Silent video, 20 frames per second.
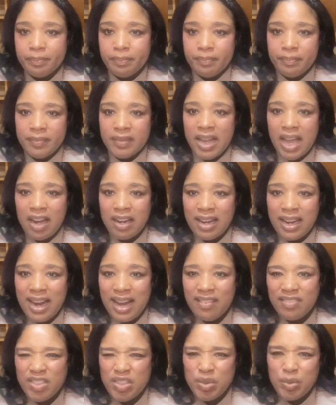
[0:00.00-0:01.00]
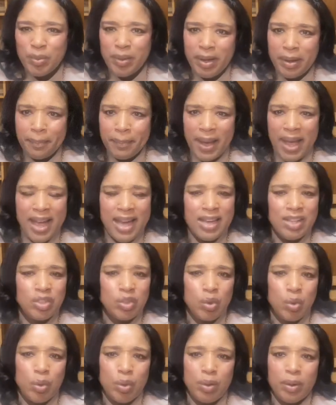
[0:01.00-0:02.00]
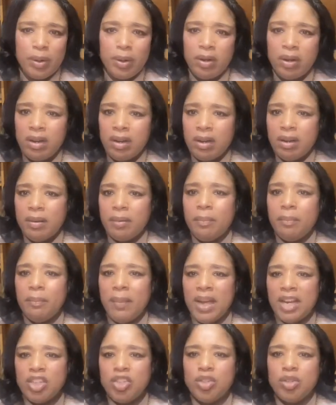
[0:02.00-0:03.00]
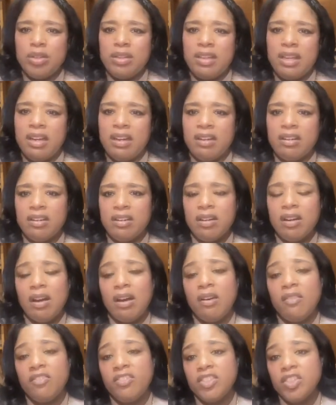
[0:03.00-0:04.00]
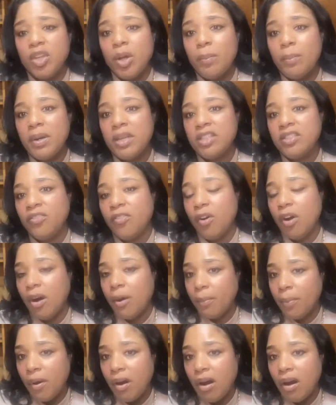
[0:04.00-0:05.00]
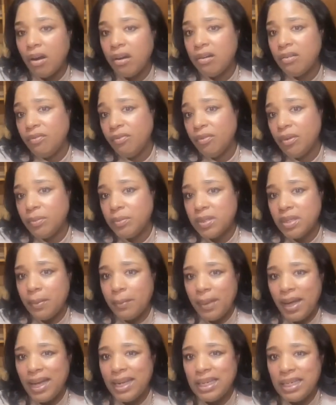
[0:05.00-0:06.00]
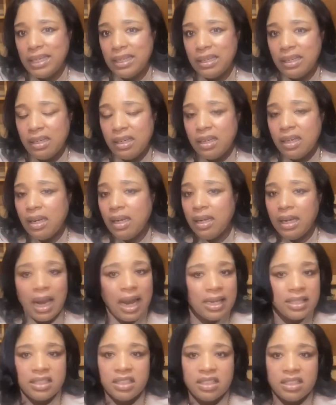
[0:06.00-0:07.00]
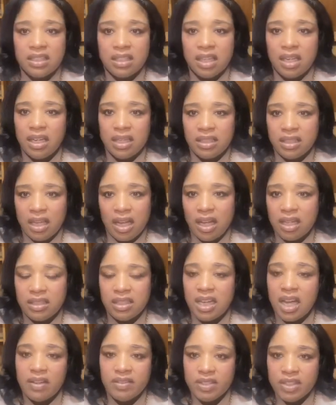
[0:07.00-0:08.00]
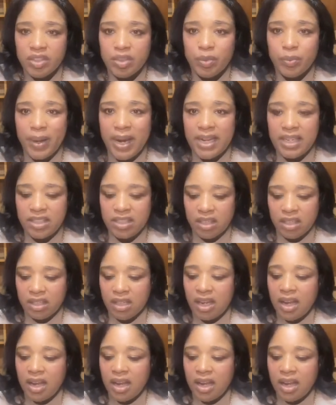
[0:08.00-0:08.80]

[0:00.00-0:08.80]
Now they have to wear masks or make sure they're so much far apart from somebody. And that's just a tough situation.